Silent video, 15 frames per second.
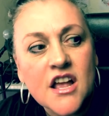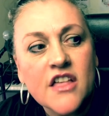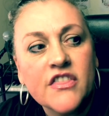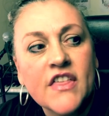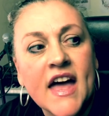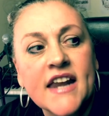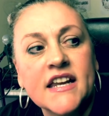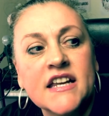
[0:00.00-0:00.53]

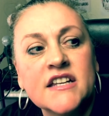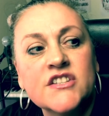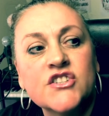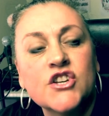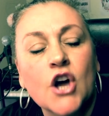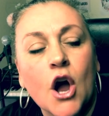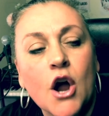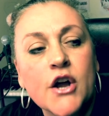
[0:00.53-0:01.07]
that is
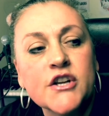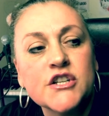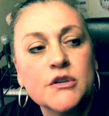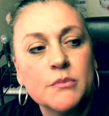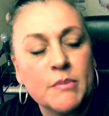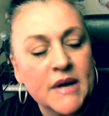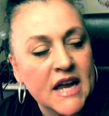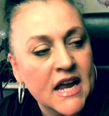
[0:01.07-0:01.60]
going to
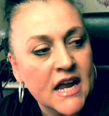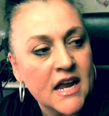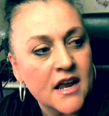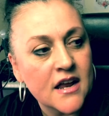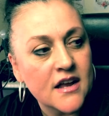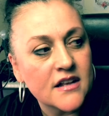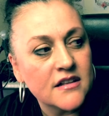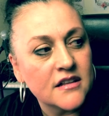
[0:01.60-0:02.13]

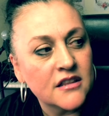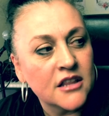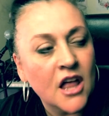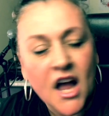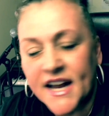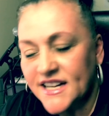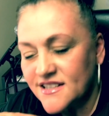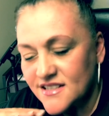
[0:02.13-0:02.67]
be
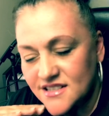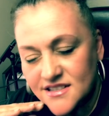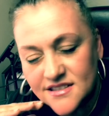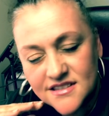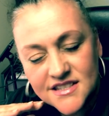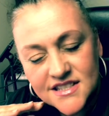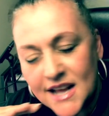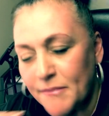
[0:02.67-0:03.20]
like
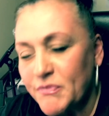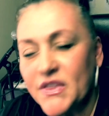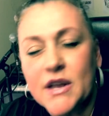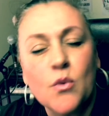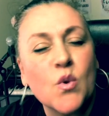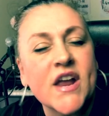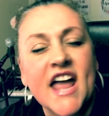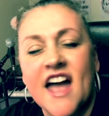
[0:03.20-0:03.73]

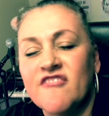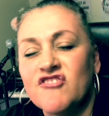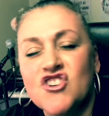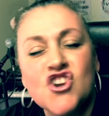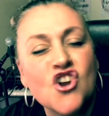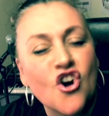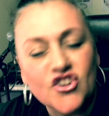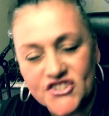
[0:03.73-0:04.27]
something we have
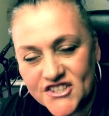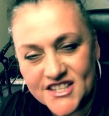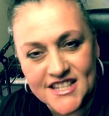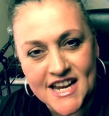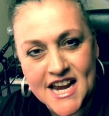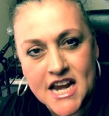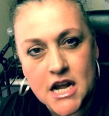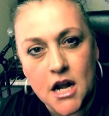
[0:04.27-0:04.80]
not
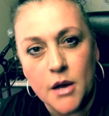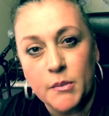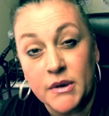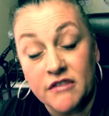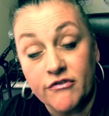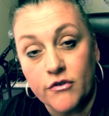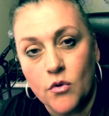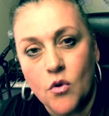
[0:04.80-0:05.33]
seen
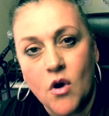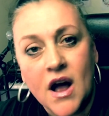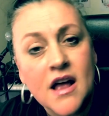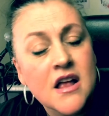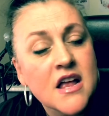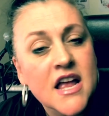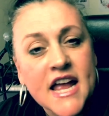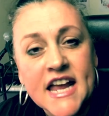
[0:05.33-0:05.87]
before.
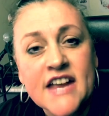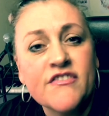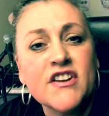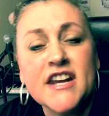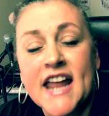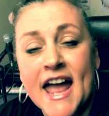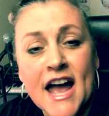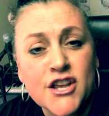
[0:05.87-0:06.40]
Even
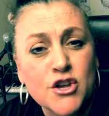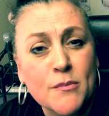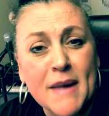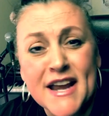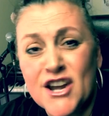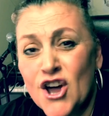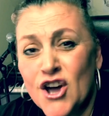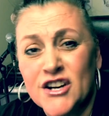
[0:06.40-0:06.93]
now, you
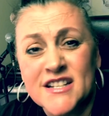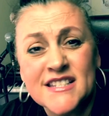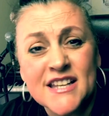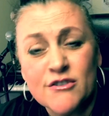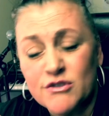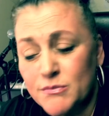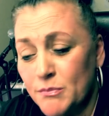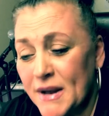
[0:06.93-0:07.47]
may notice
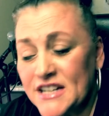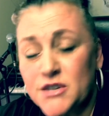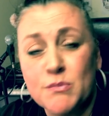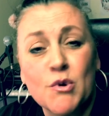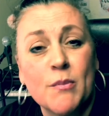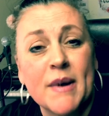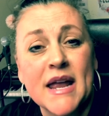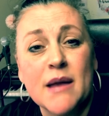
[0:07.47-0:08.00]
there is much
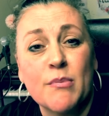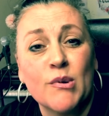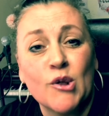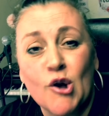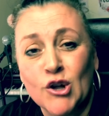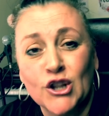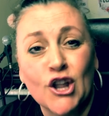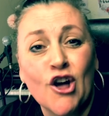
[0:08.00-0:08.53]
more people
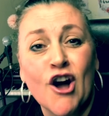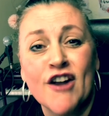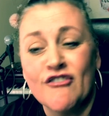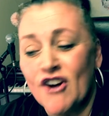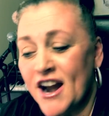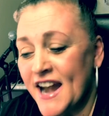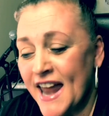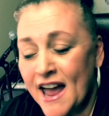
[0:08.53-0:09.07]
online
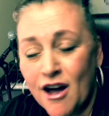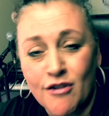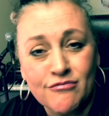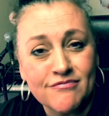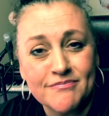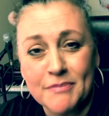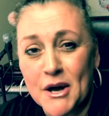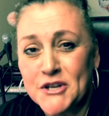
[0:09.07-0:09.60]
right now
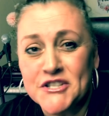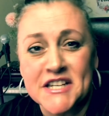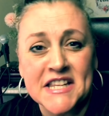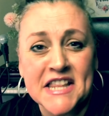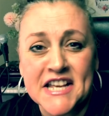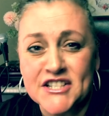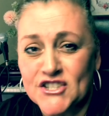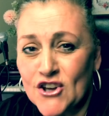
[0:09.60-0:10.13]
posting
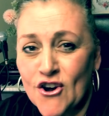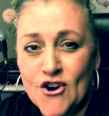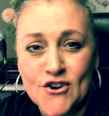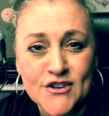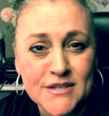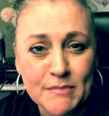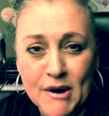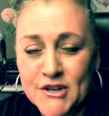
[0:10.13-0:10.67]
their
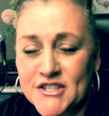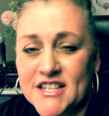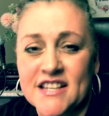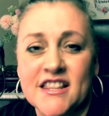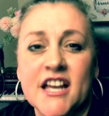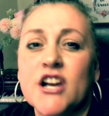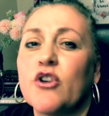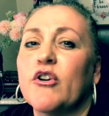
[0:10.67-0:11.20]
songs, posting
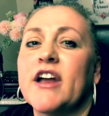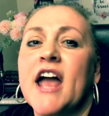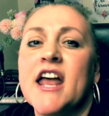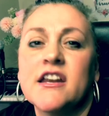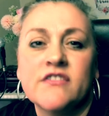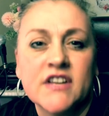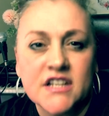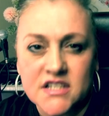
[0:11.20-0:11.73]
their
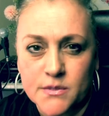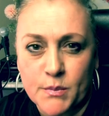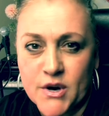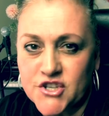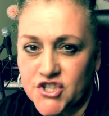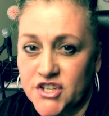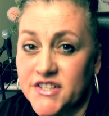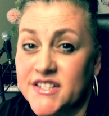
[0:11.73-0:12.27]
creative
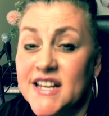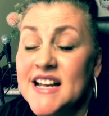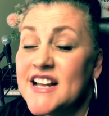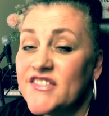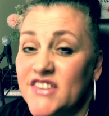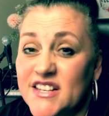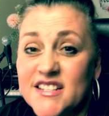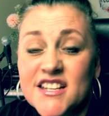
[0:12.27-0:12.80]
expressions.
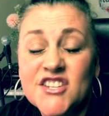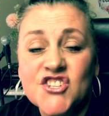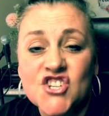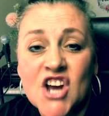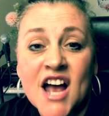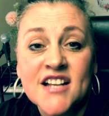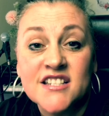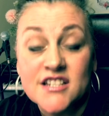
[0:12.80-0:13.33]
This is
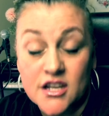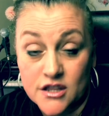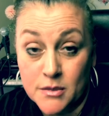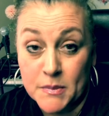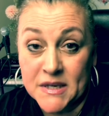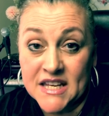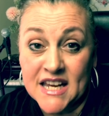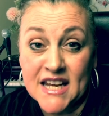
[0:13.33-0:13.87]
just the
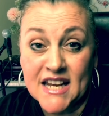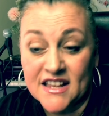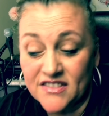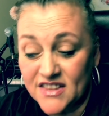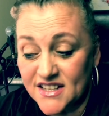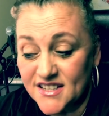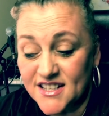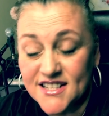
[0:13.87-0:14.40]
beginning.
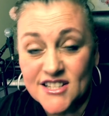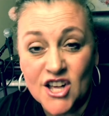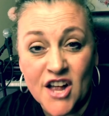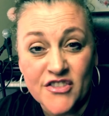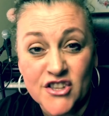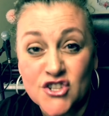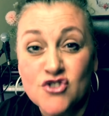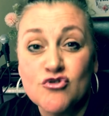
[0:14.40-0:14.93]
This is
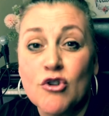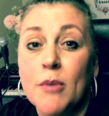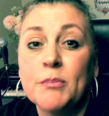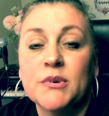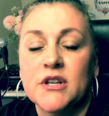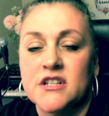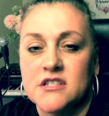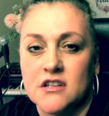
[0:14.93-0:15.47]
like the
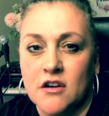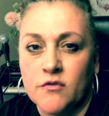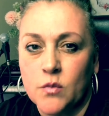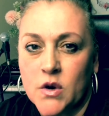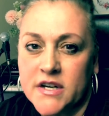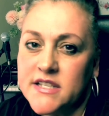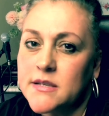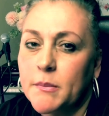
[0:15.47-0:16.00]
droplets of
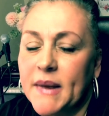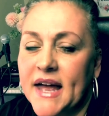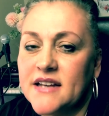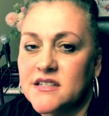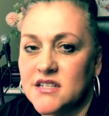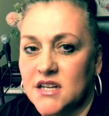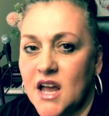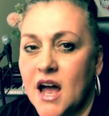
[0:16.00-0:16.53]
what is
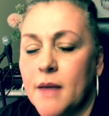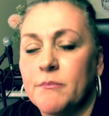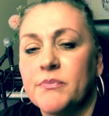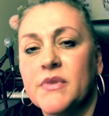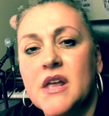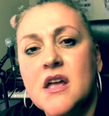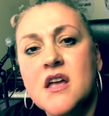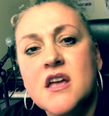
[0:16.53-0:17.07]
about to come.
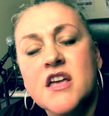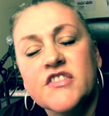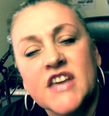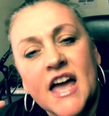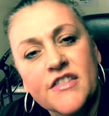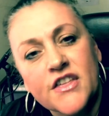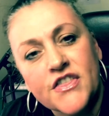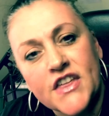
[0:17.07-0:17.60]
The
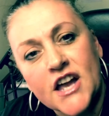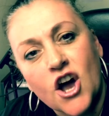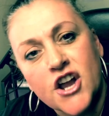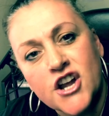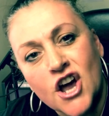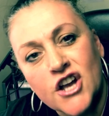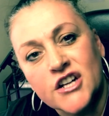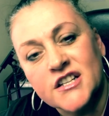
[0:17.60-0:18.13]
other thing I
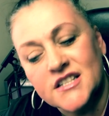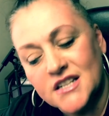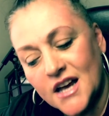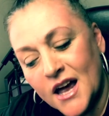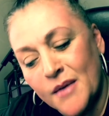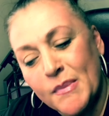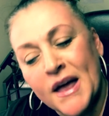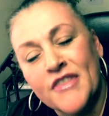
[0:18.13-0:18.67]
noticed
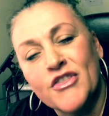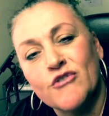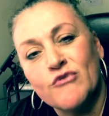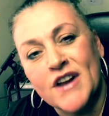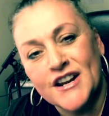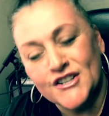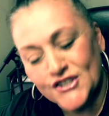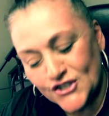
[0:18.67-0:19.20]
about the
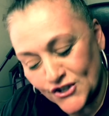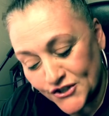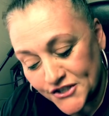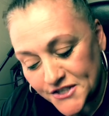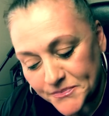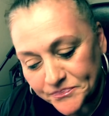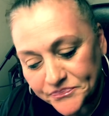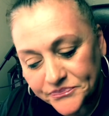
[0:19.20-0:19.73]

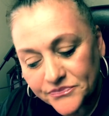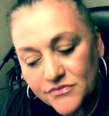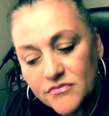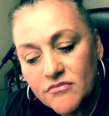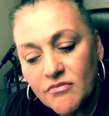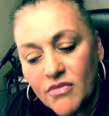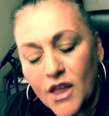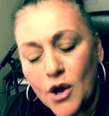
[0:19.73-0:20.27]
Renaissance
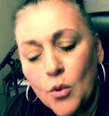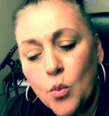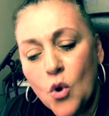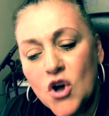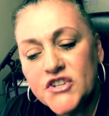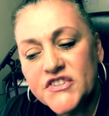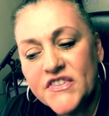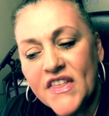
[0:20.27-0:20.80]

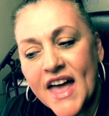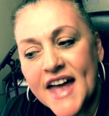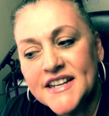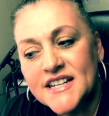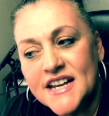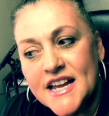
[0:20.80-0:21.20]
was that